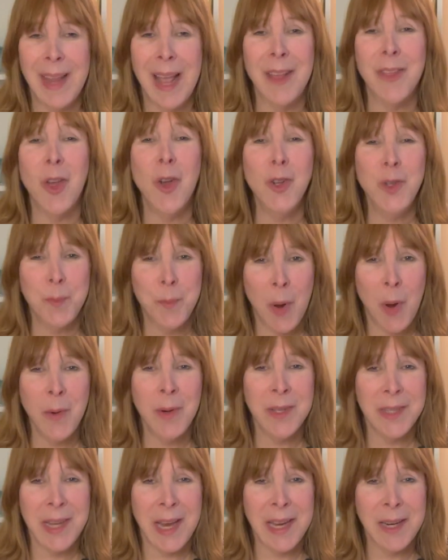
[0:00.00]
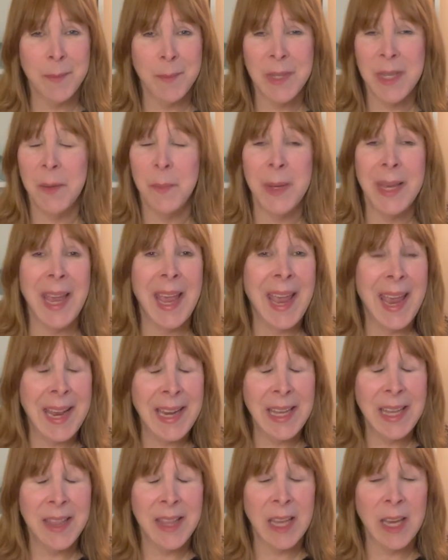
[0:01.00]
Now, those bonus items can be
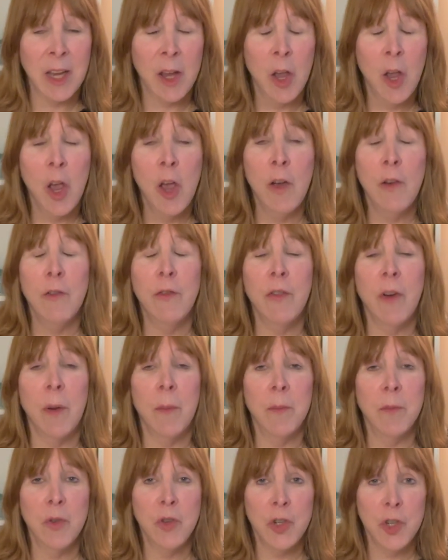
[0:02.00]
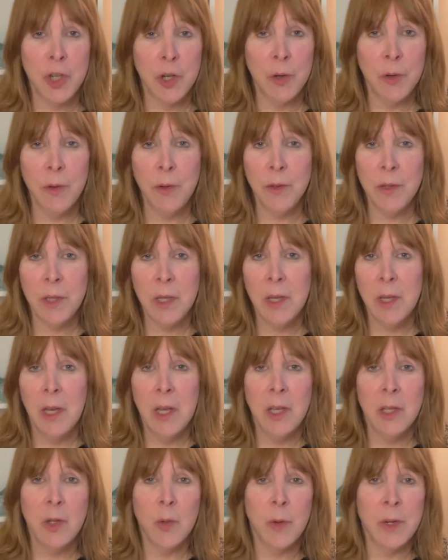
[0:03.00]
anything from shoes
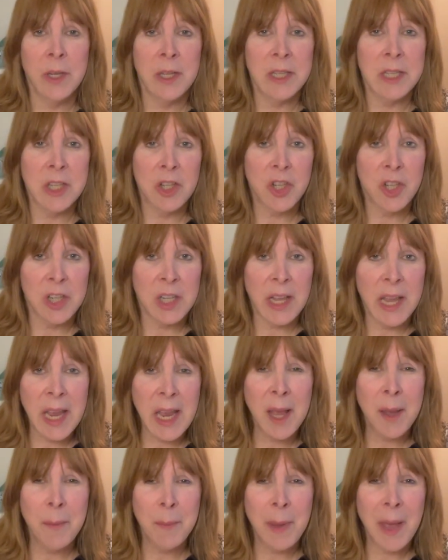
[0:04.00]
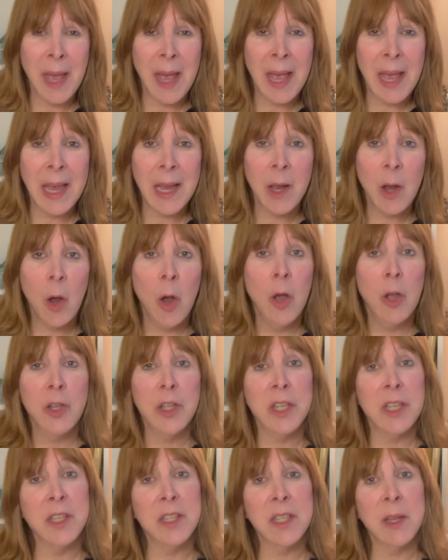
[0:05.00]
to an additional handbag
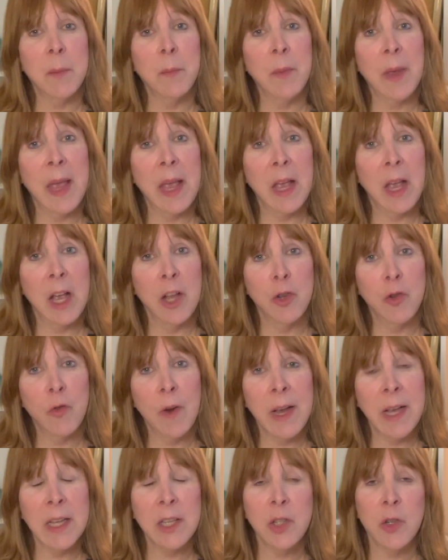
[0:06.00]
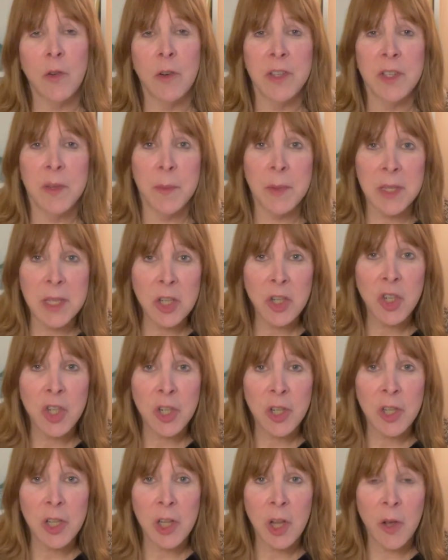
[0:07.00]
to a dress or some
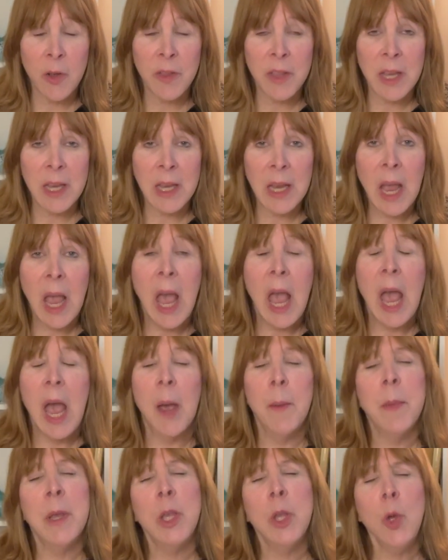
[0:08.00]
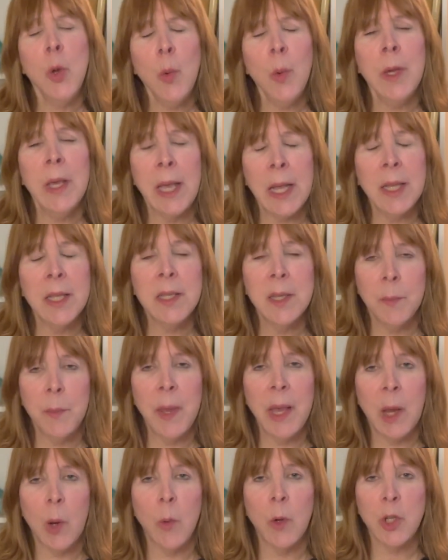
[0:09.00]
additional clothing. I mean, you get to
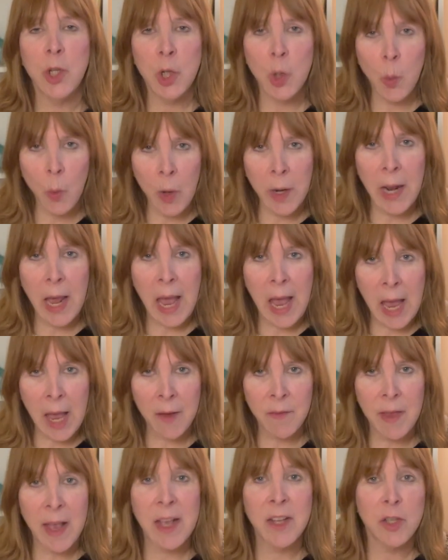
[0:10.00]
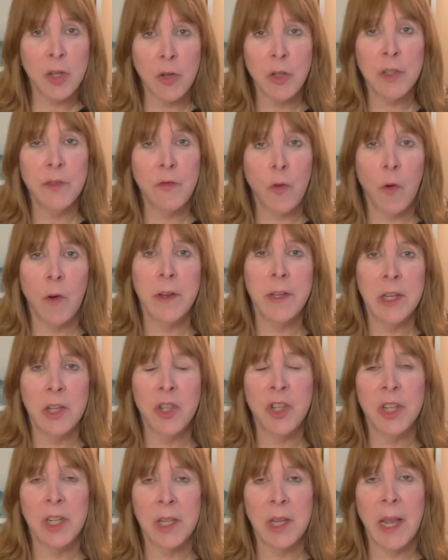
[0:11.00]
pick what you want to have as those 4
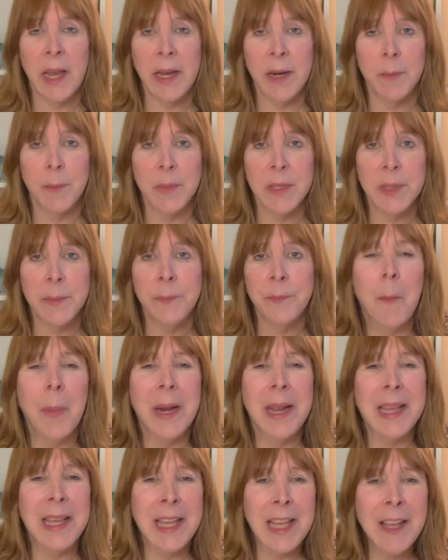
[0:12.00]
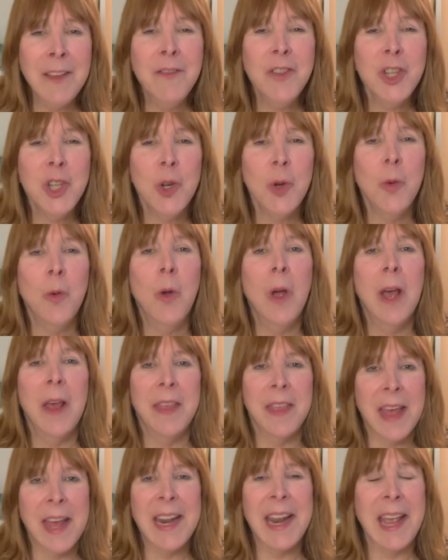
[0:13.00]
additional items, but it gives you
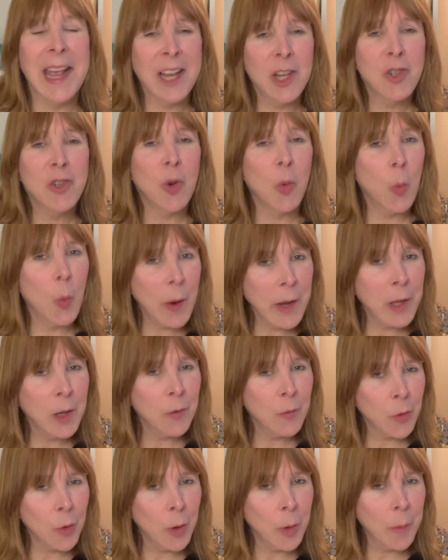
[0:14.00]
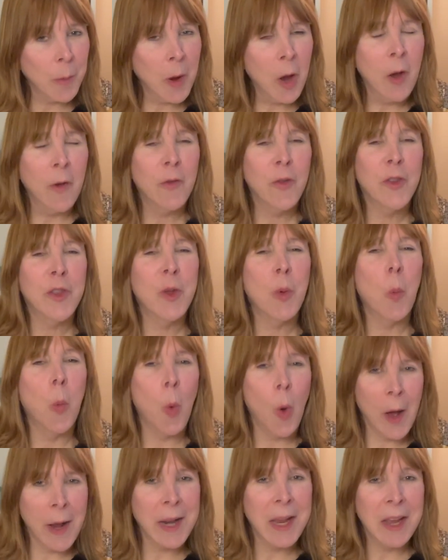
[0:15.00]
that extra wiggle room for the
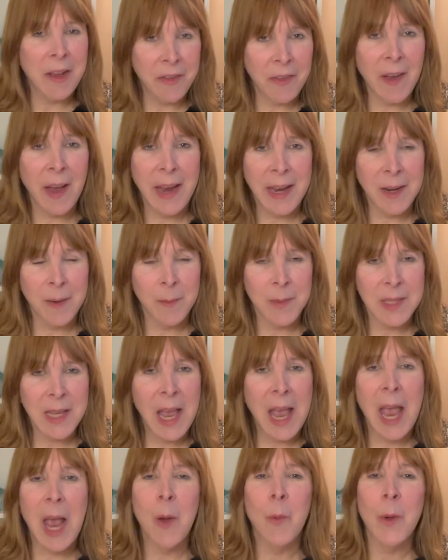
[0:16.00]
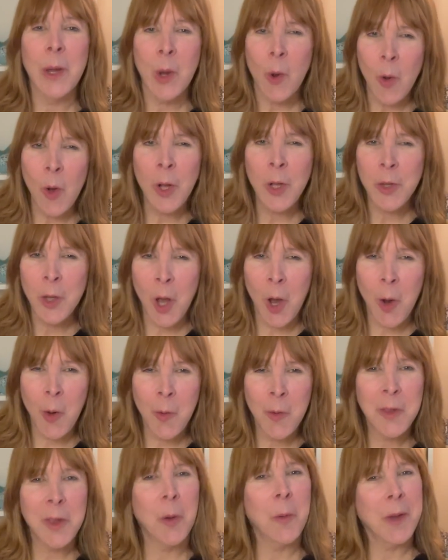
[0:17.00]
what if items. And we all
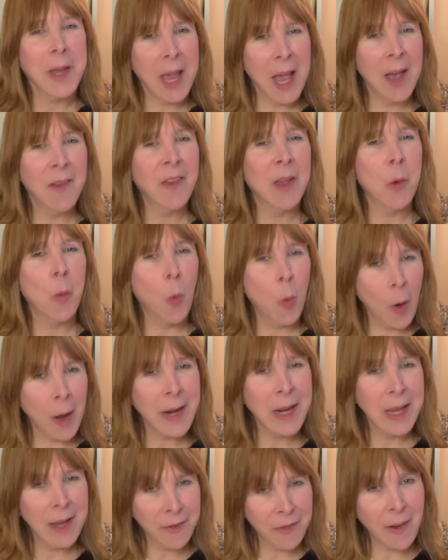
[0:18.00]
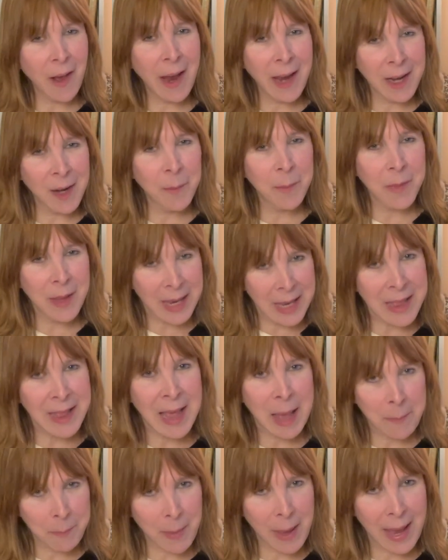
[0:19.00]
know that we have a what if item in
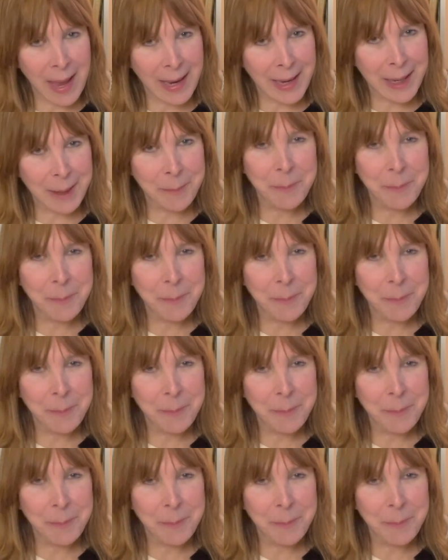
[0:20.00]
that bag.